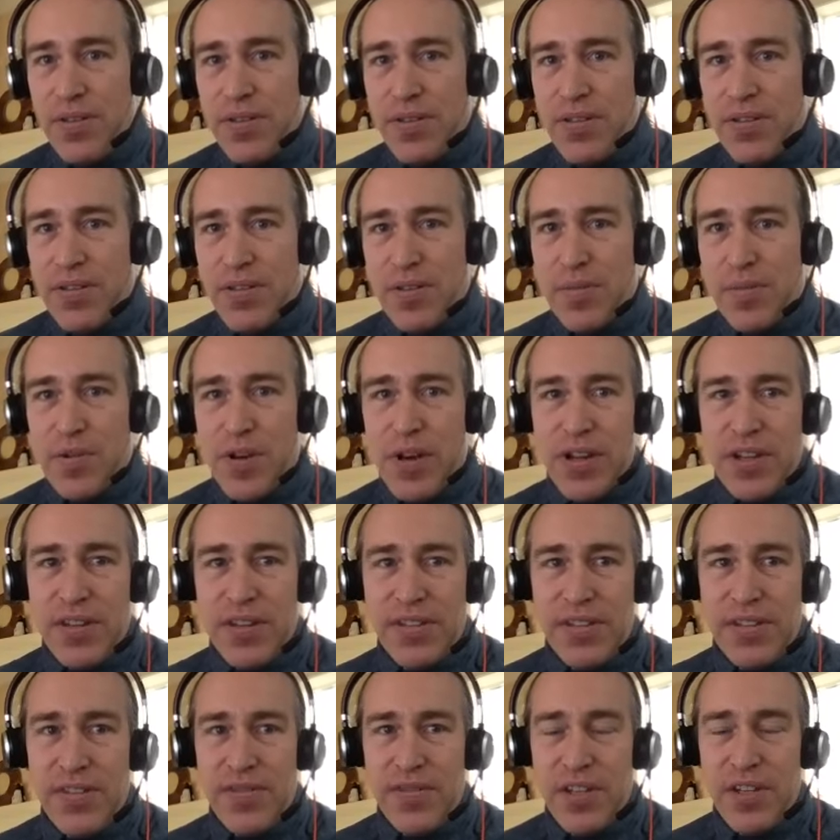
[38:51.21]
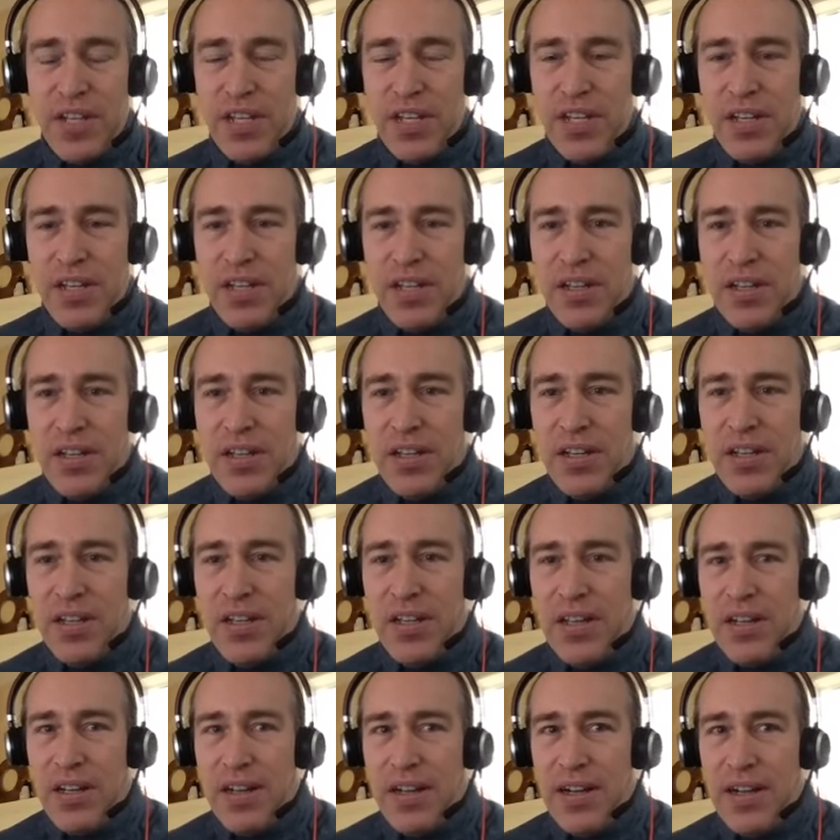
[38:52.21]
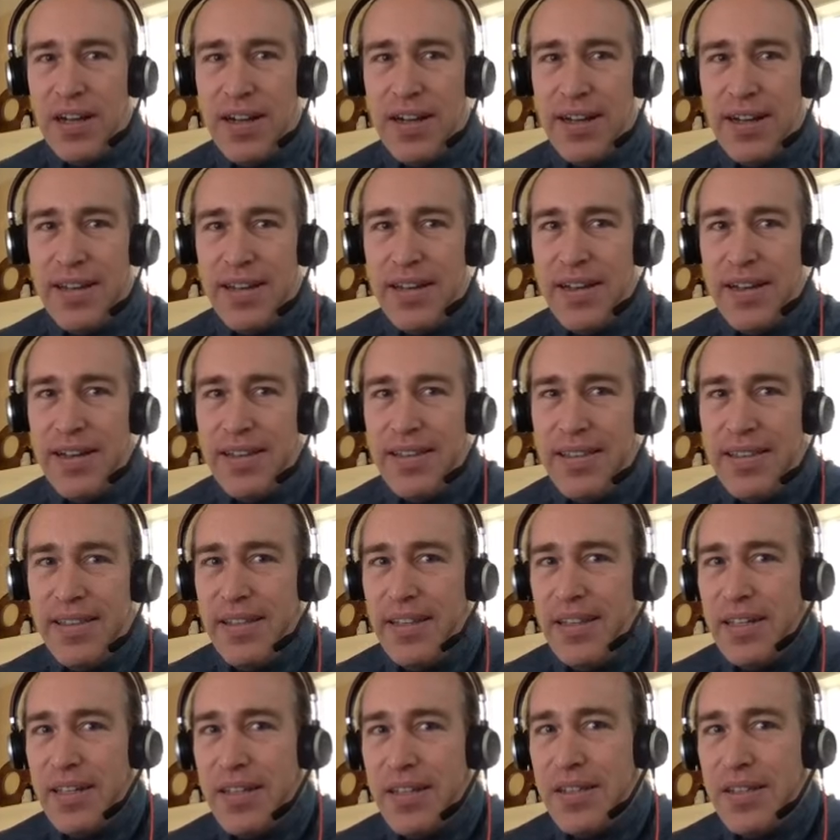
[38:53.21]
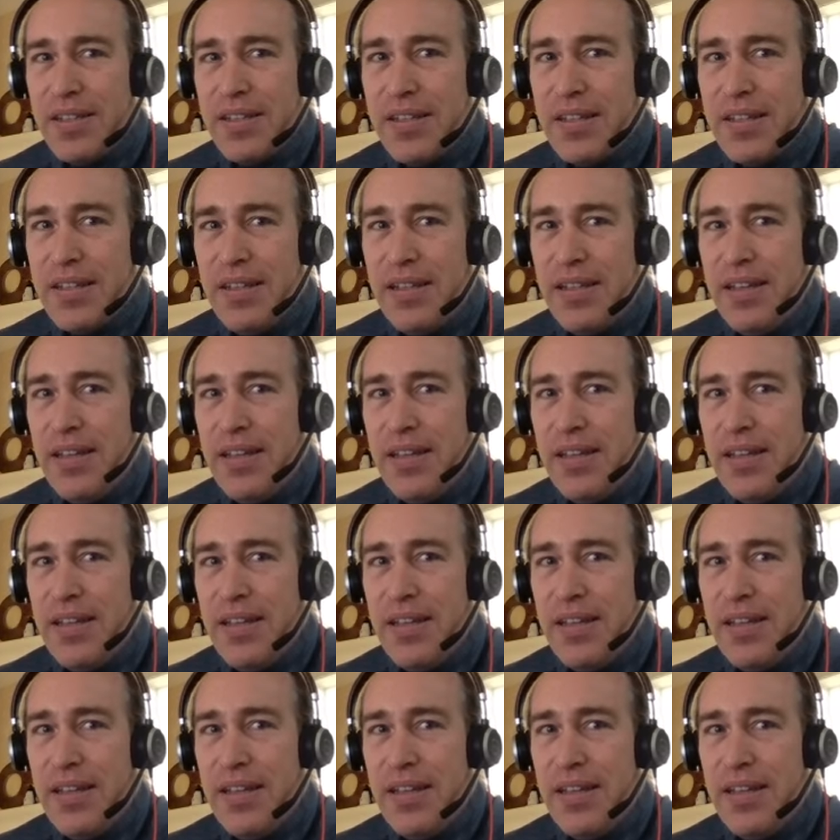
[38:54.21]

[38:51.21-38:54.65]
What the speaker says: surprise CVE, I think it's,